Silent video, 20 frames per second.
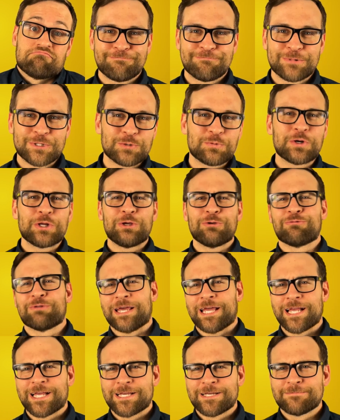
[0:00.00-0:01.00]
So what do you
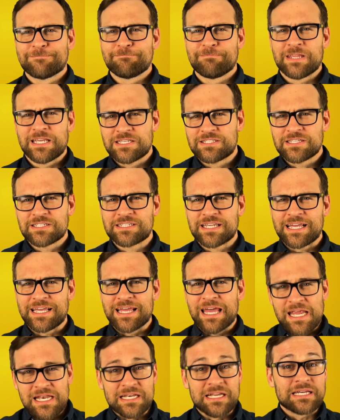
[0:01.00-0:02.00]
think? Is this a
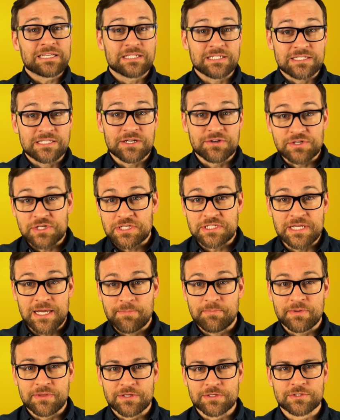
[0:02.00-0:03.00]
necessary
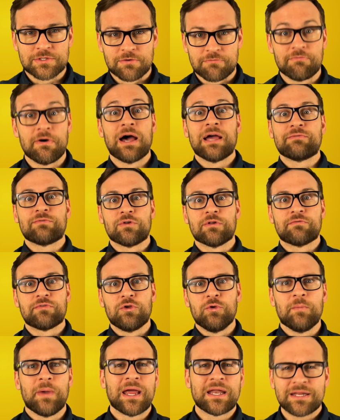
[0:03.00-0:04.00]
step in the survival of
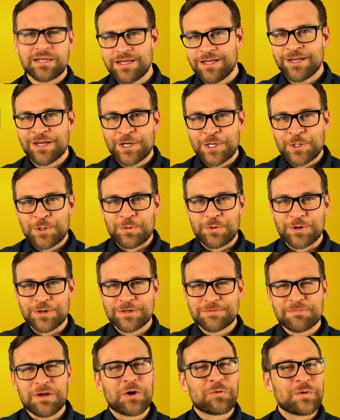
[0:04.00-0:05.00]
humanity,
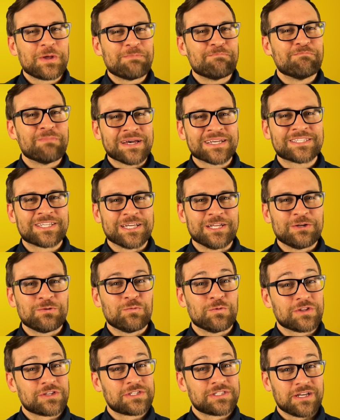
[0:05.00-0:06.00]
or are we messing
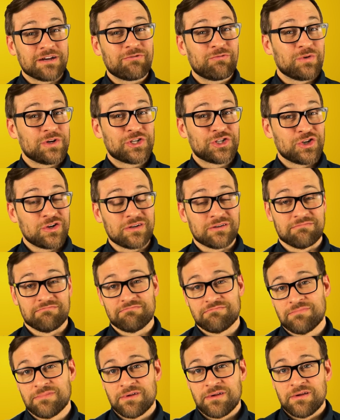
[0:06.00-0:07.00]
with stuff we shouldn't?
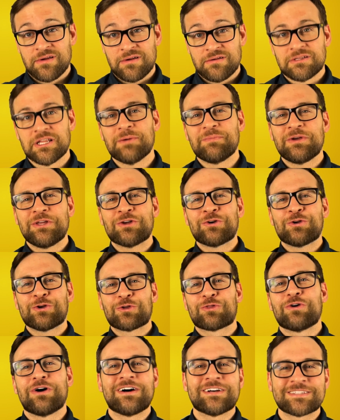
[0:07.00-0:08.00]
Let me know your
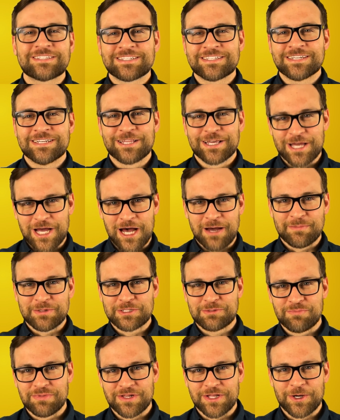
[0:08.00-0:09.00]
thoughts in the
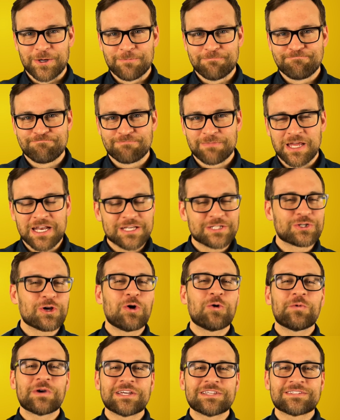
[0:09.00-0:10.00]
comments below. And as
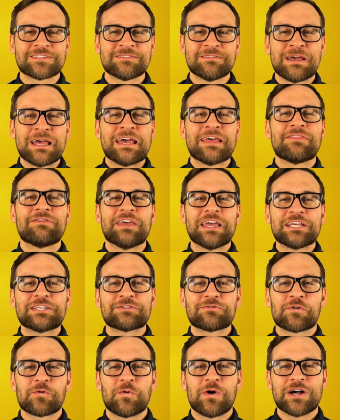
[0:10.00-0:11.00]
always,
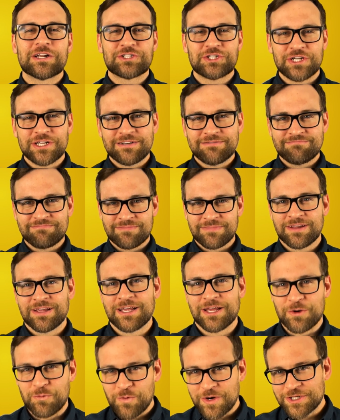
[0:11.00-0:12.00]
thanks for watching,
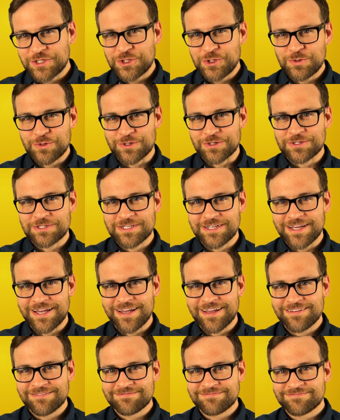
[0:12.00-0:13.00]
and what did you learn
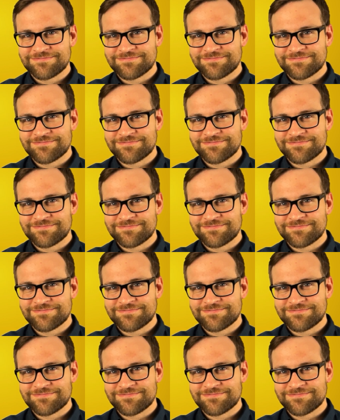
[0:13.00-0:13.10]
today?